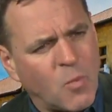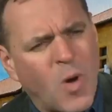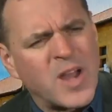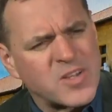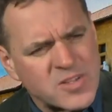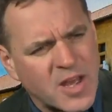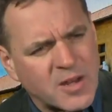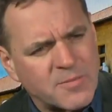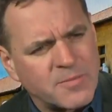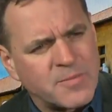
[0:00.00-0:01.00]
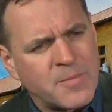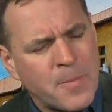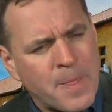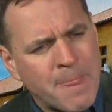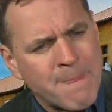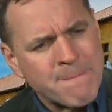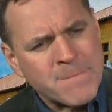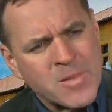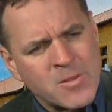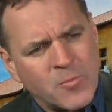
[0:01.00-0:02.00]
Why is that?
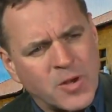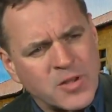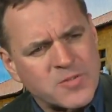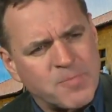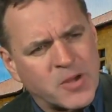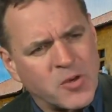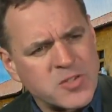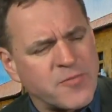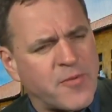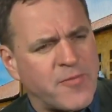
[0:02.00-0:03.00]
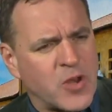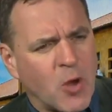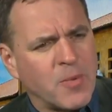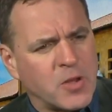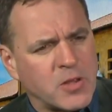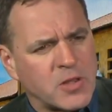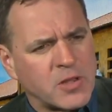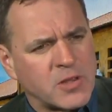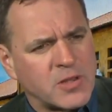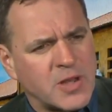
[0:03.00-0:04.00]
Well, it's because of a phenomenon
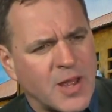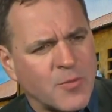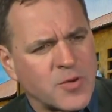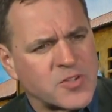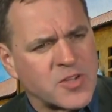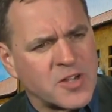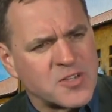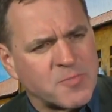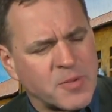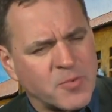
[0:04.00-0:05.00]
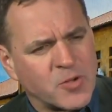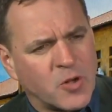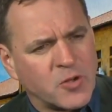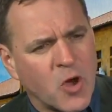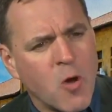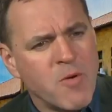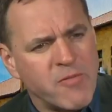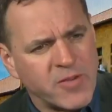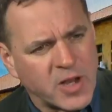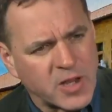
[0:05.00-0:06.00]
that the network science people called
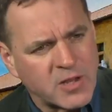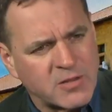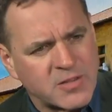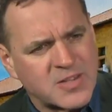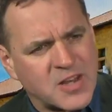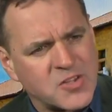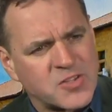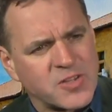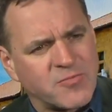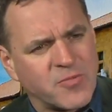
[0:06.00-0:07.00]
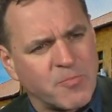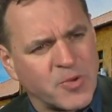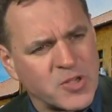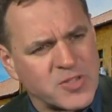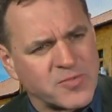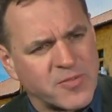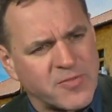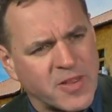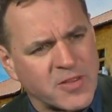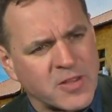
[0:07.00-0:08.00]
homophily, the tendency for birds of a
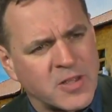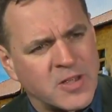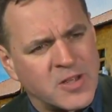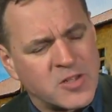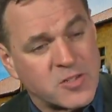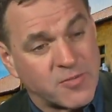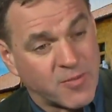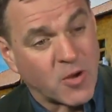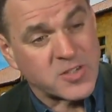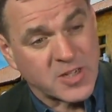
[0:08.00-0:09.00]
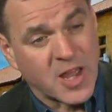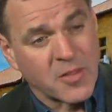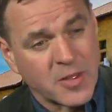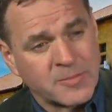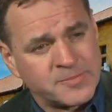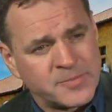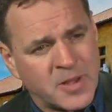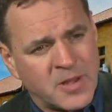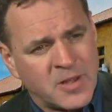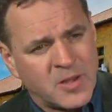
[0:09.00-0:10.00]
feather to flock together.
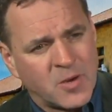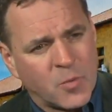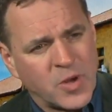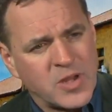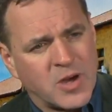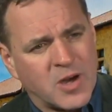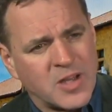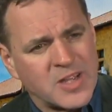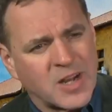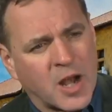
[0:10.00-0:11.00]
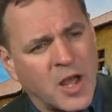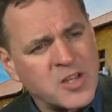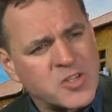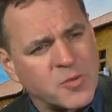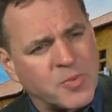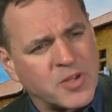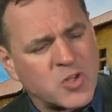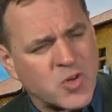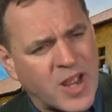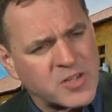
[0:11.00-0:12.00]
We are inclined to be
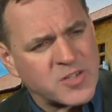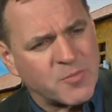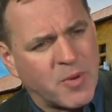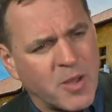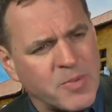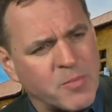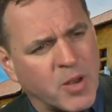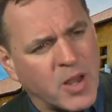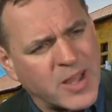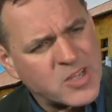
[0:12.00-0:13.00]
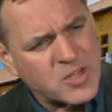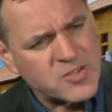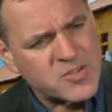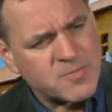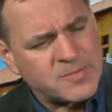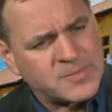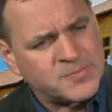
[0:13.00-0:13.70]
attracted by people like us,